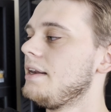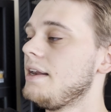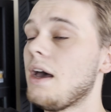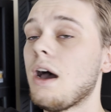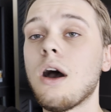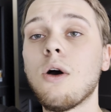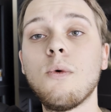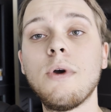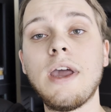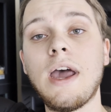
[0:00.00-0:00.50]
And
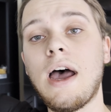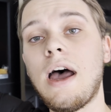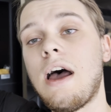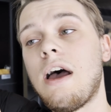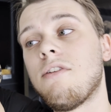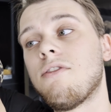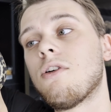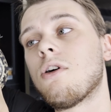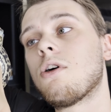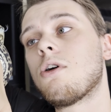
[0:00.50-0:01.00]
now we
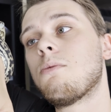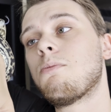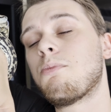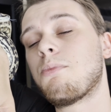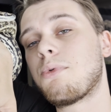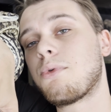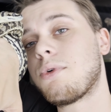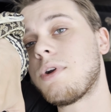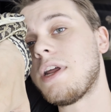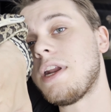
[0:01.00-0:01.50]
have our
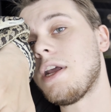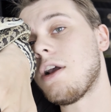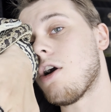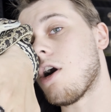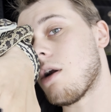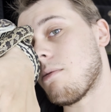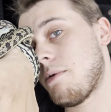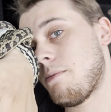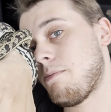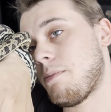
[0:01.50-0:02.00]
pretty
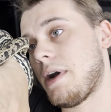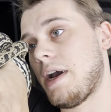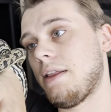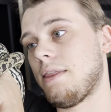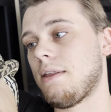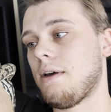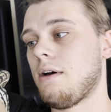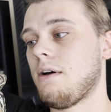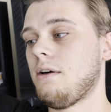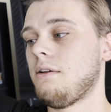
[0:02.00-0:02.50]
carpet
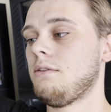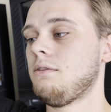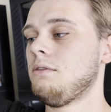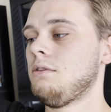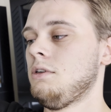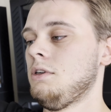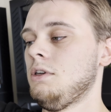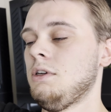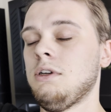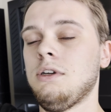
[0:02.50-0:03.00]
python
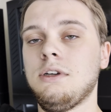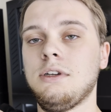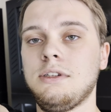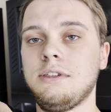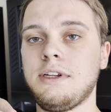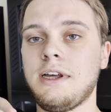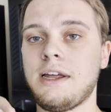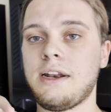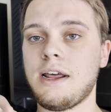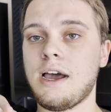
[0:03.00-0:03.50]

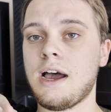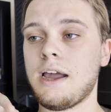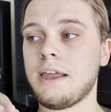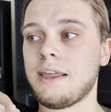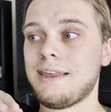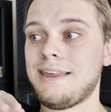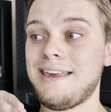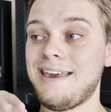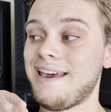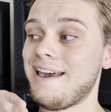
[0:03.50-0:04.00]
that
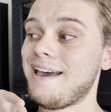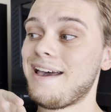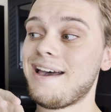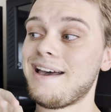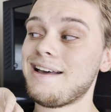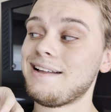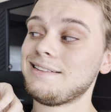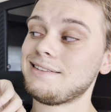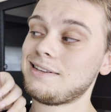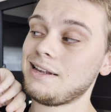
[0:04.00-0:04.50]
I
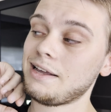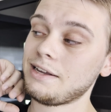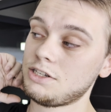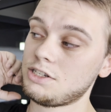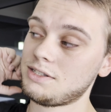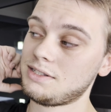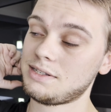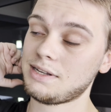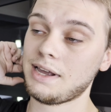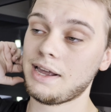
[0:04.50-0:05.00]
can't
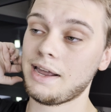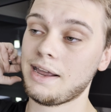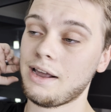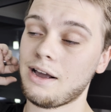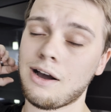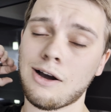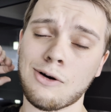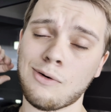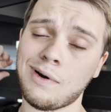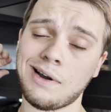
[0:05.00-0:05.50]
like
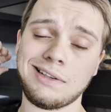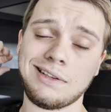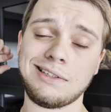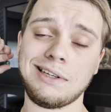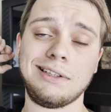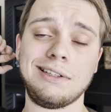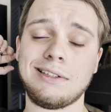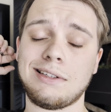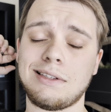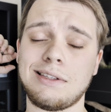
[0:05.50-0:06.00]
say, oh, I
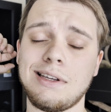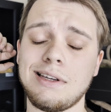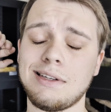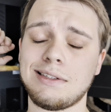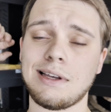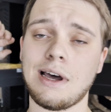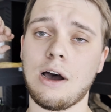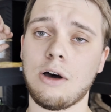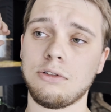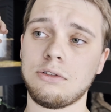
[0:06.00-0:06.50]
take the
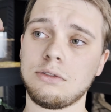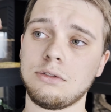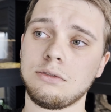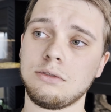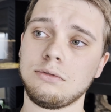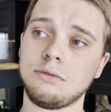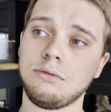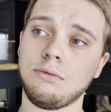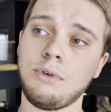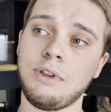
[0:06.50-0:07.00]
snakes out
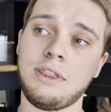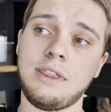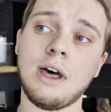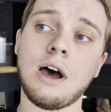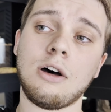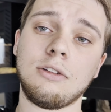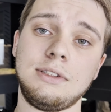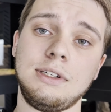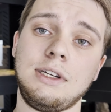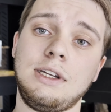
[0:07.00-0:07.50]

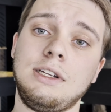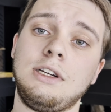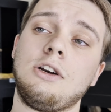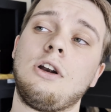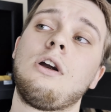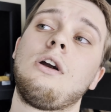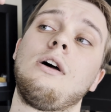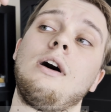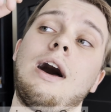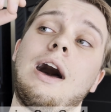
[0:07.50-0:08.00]
without taking
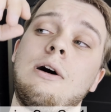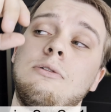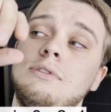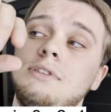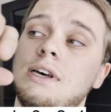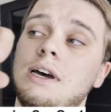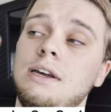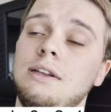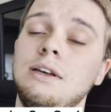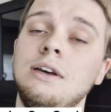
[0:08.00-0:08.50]
her
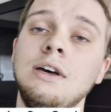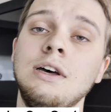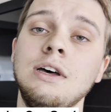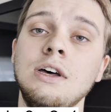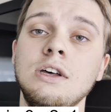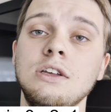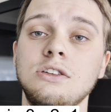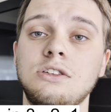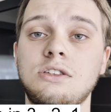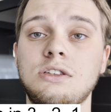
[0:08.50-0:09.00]
outside.
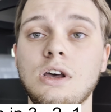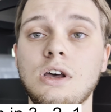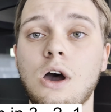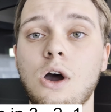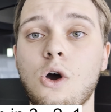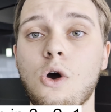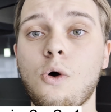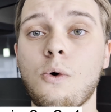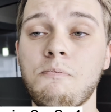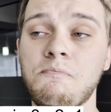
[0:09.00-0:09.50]

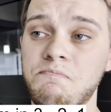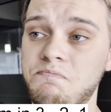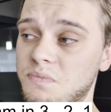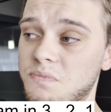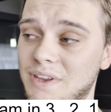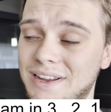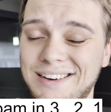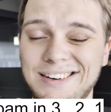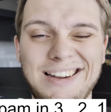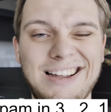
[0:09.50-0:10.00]
So
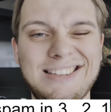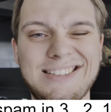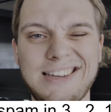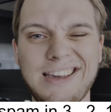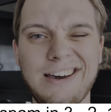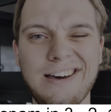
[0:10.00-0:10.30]
let's